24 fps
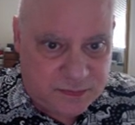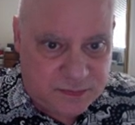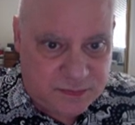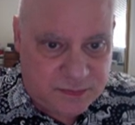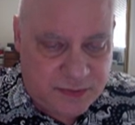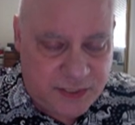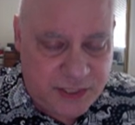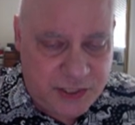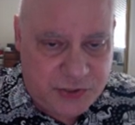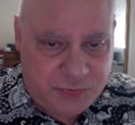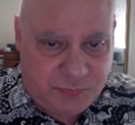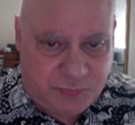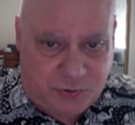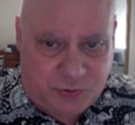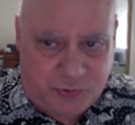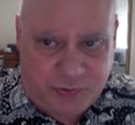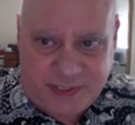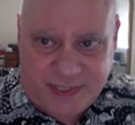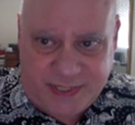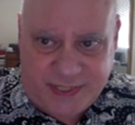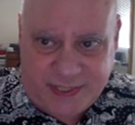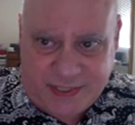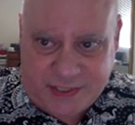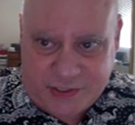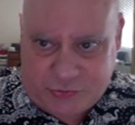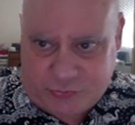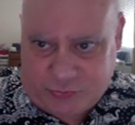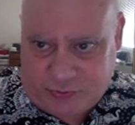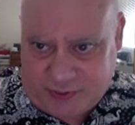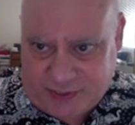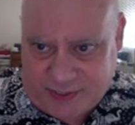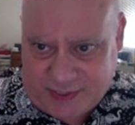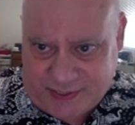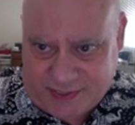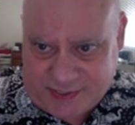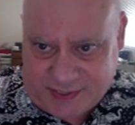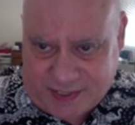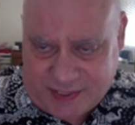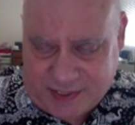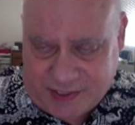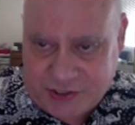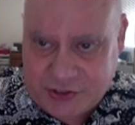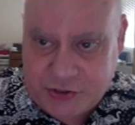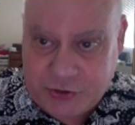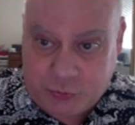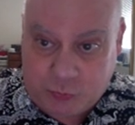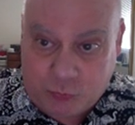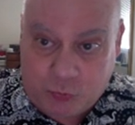Each protein is really designed to
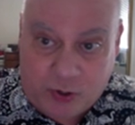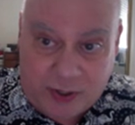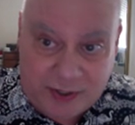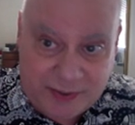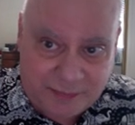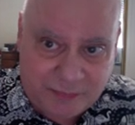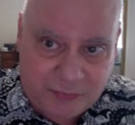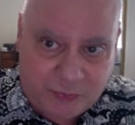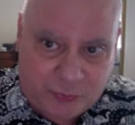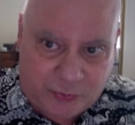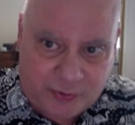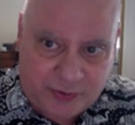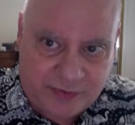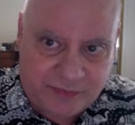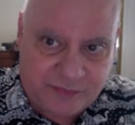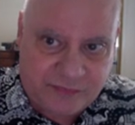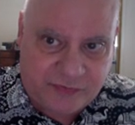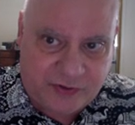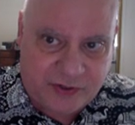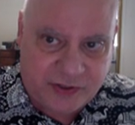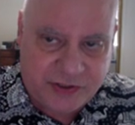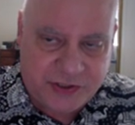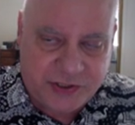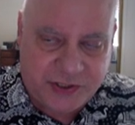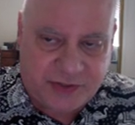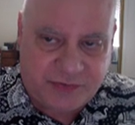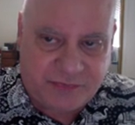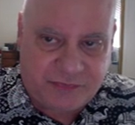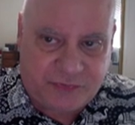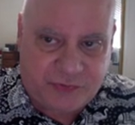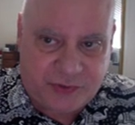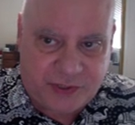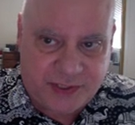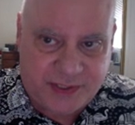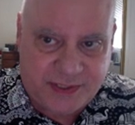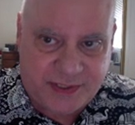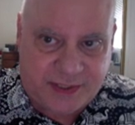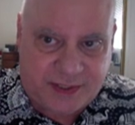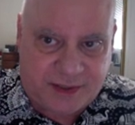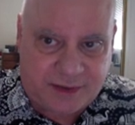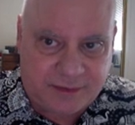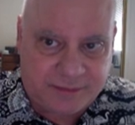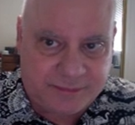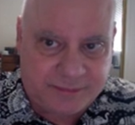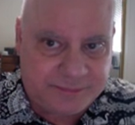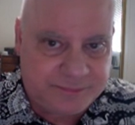do one important function for the cell.